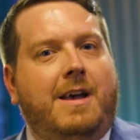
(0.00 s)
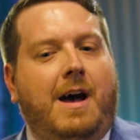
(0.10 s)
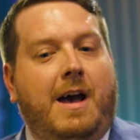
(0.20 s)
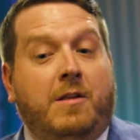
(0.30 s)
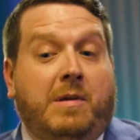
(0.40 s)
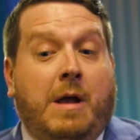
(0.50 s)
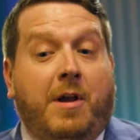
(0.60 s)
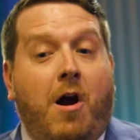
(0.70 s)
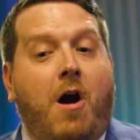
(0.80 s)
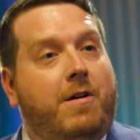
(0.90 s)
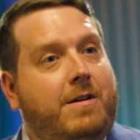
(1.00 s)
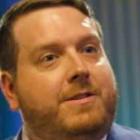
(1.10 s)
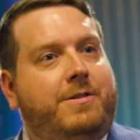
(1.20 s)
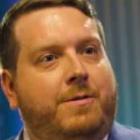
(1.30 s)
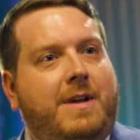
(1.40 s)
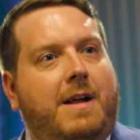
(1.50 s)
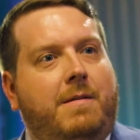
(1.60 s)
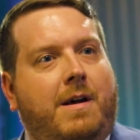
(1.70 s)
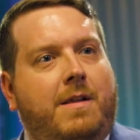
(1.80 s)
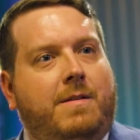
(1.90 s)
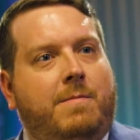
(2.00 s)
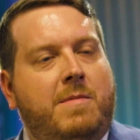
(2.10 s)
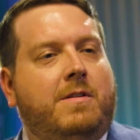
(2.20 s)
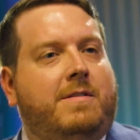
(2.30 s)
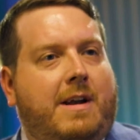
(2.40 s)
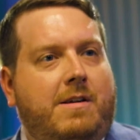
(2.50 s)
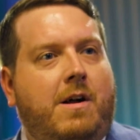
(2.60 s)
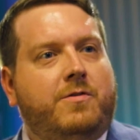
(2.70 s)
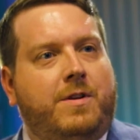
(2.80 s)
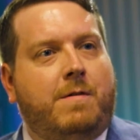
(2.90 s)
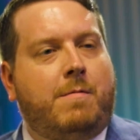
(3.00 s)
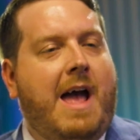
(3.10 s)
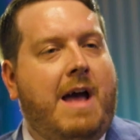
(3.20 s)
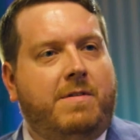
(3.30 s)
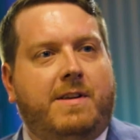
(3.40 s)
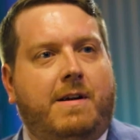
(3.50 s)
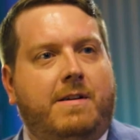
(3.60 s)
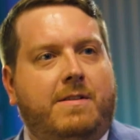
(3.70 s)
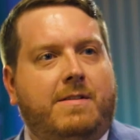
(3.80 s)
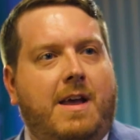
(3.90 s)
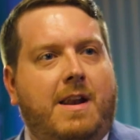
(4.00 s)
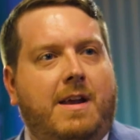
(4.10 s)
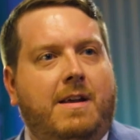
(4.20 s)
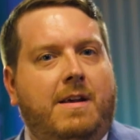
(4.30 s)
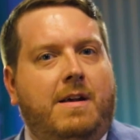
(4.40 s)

Uh, and it's becoming harder to do that. Uh, the missile technology from our adversaries is getting